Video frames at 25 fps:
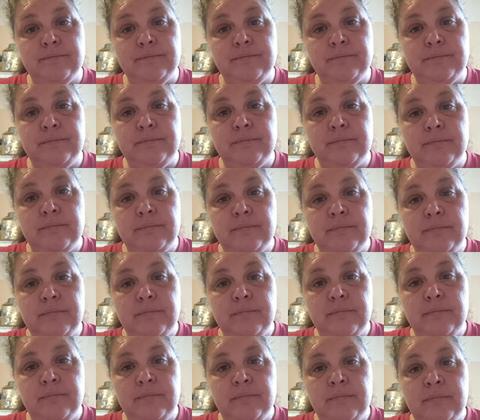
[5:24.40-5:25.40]

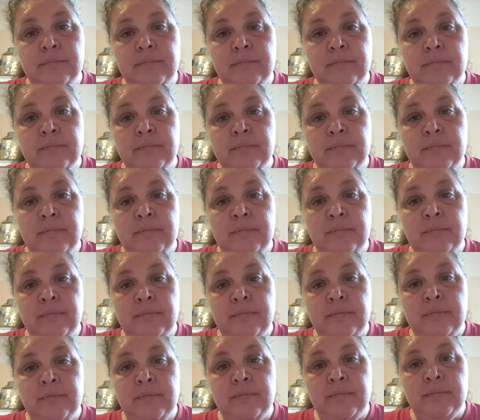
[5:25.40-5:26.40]

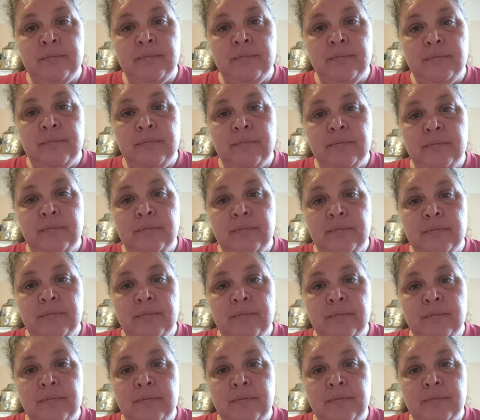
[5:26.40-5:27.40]

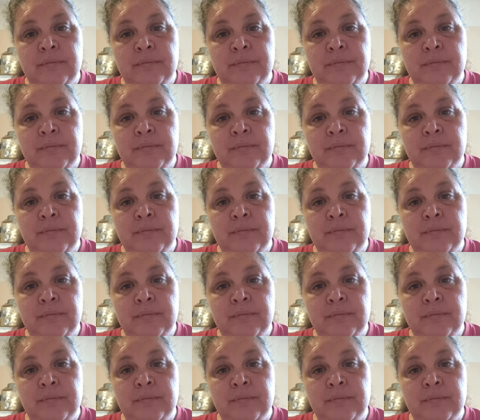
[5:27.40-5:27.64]
No one is speaking in this clip.